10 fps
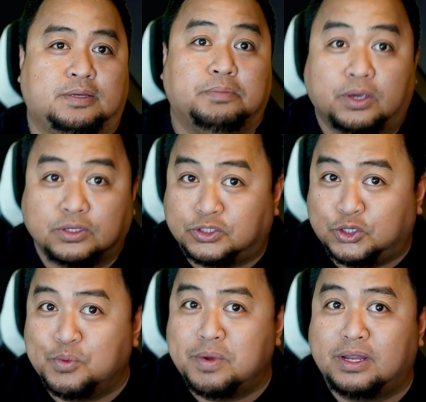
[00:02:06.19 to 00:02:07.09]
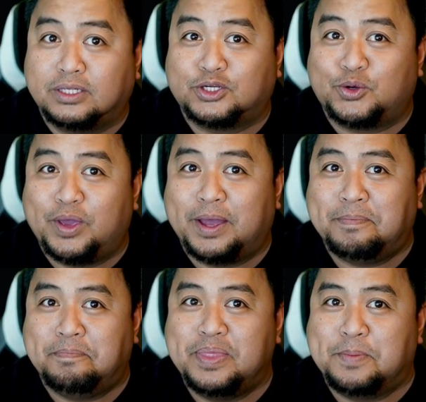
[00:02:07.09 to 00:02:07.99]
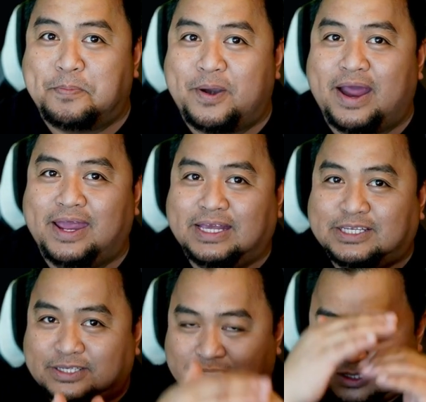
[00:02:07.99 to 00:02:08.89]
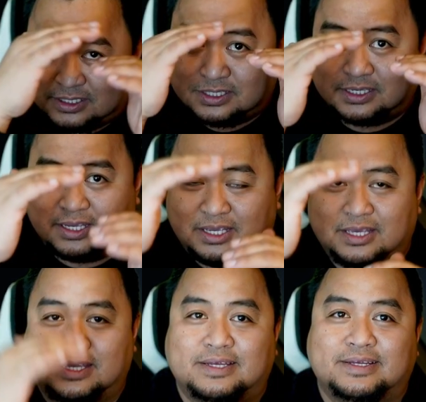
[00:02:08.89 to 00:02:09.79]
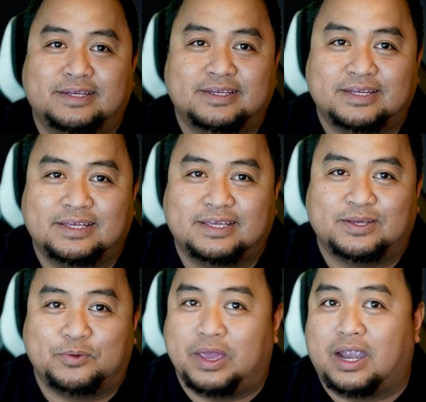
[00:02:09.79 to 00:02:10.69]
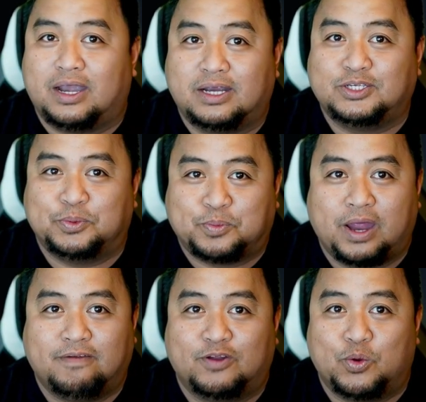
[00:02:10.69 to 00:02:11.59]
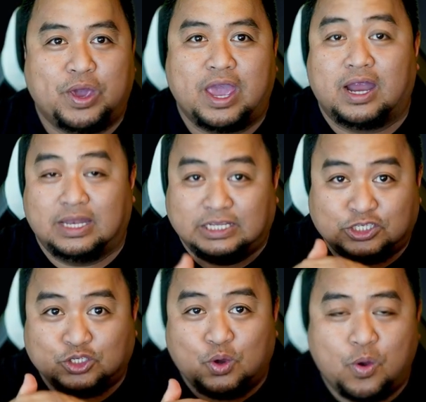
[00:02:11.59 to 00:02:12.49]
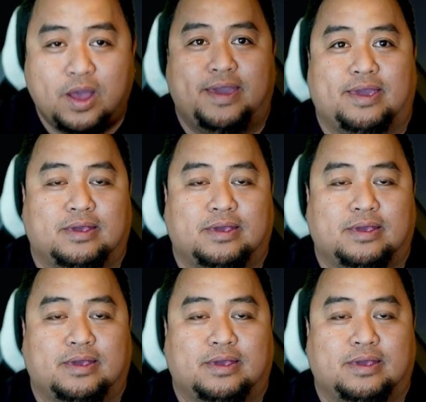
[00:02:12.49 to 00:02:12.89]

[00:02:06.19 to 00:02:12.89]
Because human nature, we have the pride is, we are so prideful, we act so high.